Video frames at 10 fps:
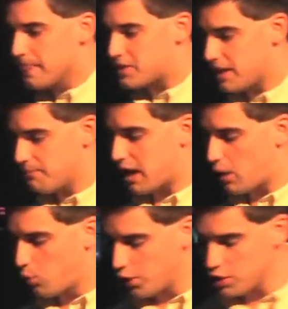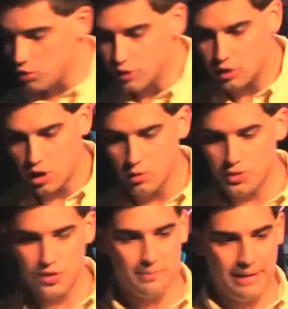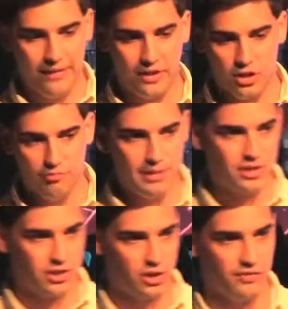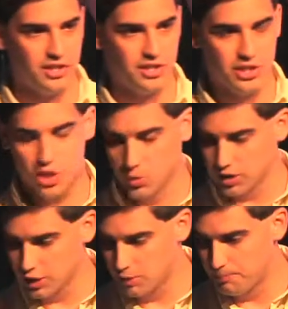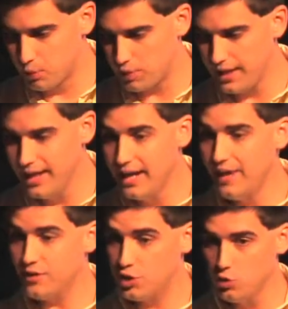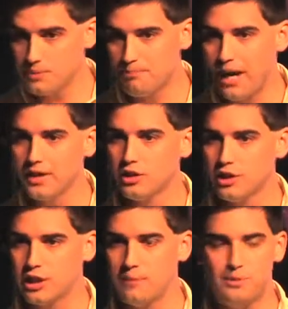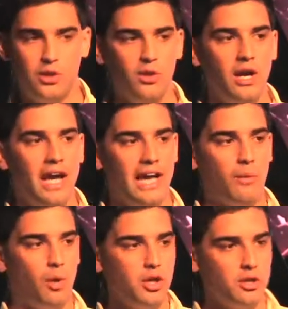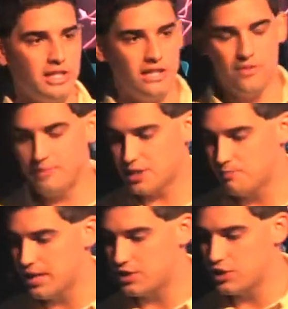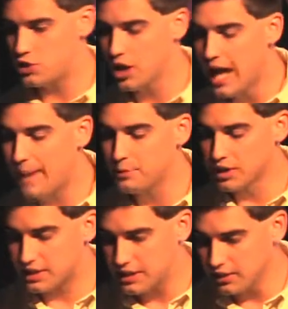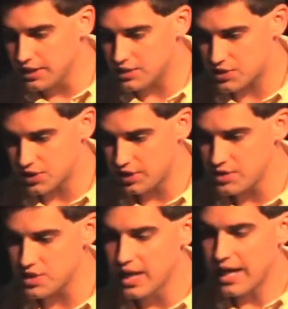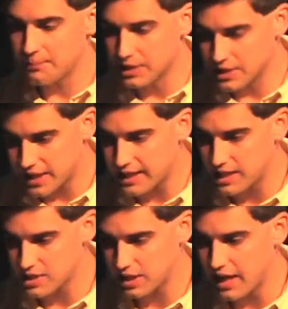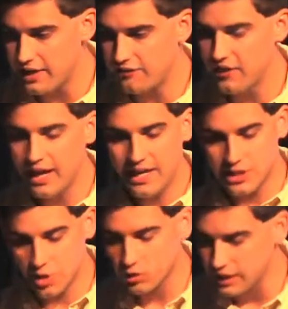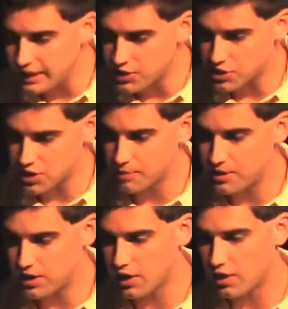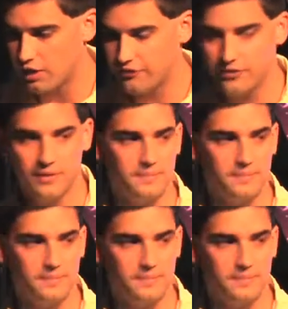"Samuel, I want you to go to the man that you've been serving since you were a little boy and that you admire and look up to, and I want you to give him this message. I'm going to kill his sons, and I'm going to take his life, and his whole lineage is going to be cut off.